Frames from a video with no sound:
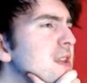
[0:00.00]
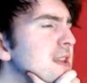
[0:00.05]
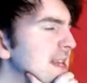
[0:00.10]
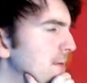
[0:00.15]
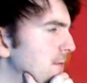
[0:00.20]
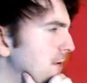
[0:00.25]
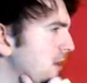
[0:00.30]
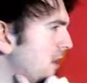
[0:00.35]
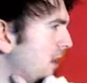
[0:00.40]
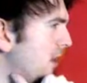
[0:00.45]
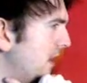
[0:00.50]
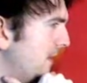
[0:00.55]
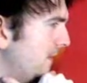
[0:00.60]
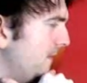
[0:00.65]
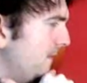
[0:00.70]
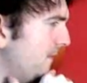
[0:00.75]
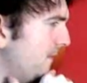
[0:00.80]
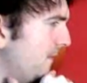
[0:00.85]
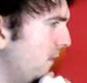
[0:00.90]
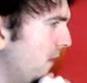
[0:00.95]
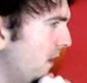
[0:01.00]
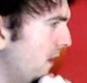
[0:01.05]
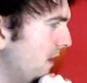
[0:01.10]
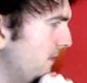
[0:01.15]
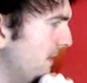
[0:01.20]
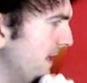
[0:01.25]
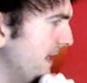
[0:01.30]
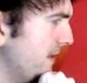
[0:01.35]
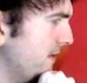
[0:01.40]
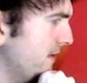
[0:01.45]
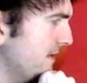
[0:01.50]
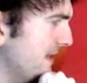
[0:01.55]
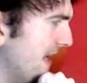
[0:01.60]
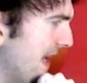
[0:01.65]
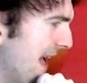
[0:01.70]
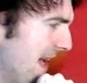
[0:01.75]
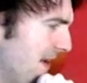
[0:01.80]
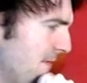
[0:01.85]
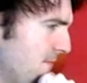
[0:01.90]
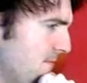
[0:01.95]
anyone got a thought, an opinion on
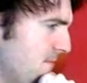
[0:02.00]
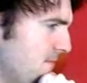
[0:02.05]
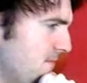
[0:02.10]
that?